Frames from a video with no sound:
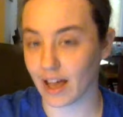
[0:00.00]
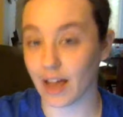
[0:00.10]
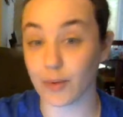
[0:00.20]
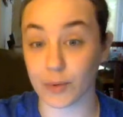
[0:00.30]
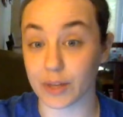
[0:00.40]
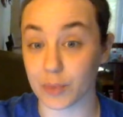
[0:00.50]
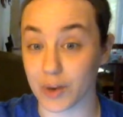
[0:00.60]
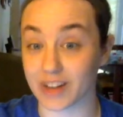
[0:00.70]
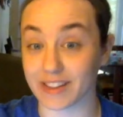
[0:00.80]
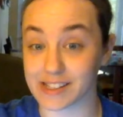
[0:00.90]
I really
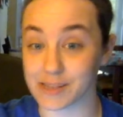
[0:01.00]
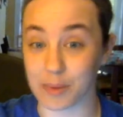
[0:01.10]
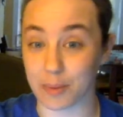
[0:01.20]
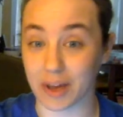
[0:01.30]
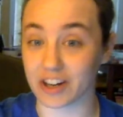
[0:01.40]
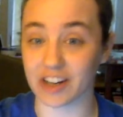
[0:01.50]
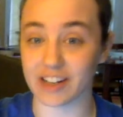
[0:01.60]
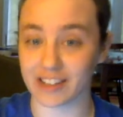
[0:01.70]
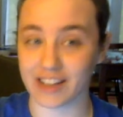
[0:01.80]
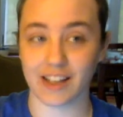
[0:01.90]
wanted this to be better.
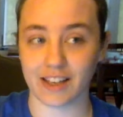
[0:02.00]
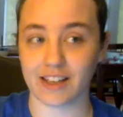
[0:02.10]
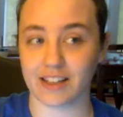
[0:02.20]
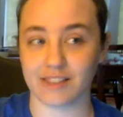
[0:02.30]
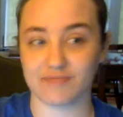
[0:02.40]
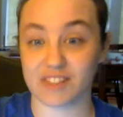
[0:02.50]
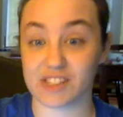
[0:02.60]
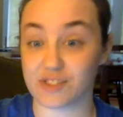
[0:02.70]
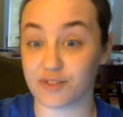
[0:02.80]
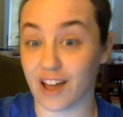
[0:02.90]

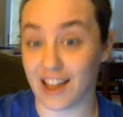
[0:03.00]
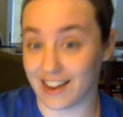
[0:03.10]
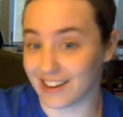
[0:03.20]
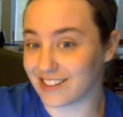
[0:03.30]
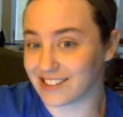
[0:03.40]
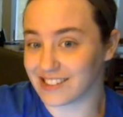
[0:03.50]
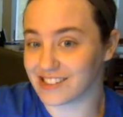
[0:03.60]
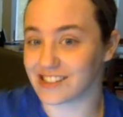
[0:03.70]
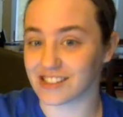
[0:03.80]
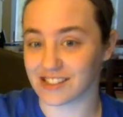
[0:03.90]
It's fine.
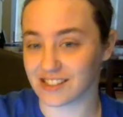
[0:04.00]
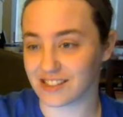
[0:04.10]
It's just...